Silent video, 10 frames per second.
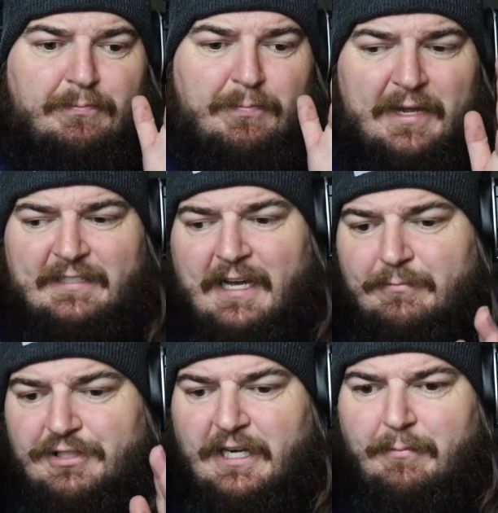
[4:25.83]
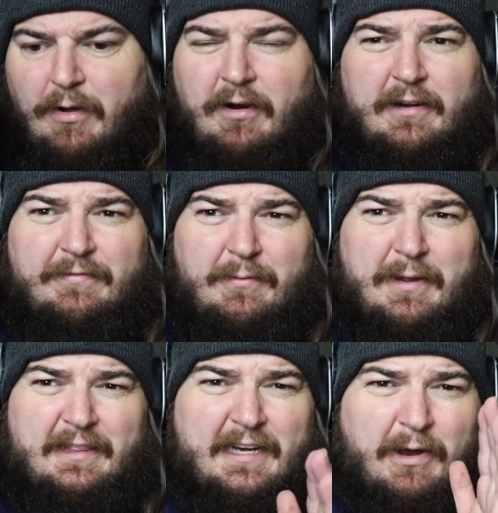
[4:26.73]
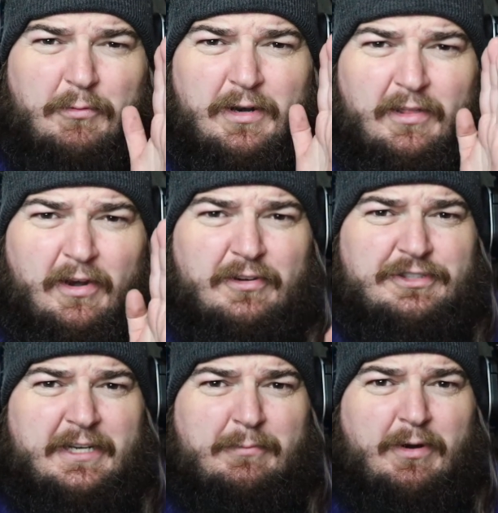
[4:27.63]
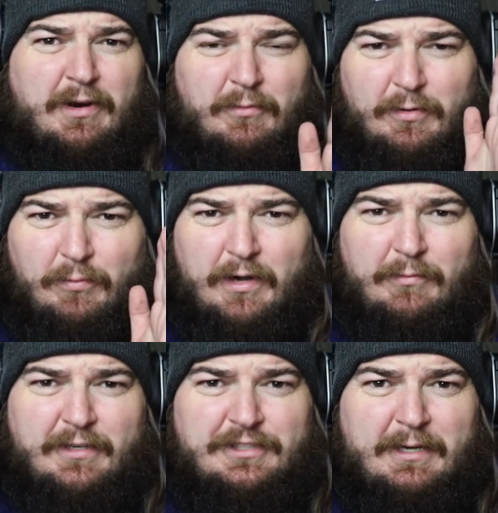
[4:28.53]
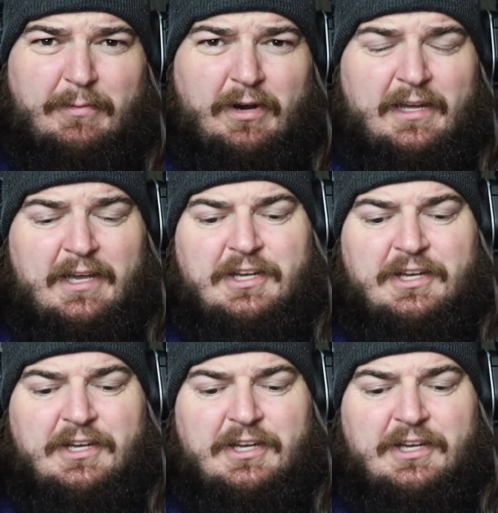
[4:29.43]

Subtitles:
big time Chickamauga for me. Like, I want to learn Chickamauga. I want to run around Chickamauga.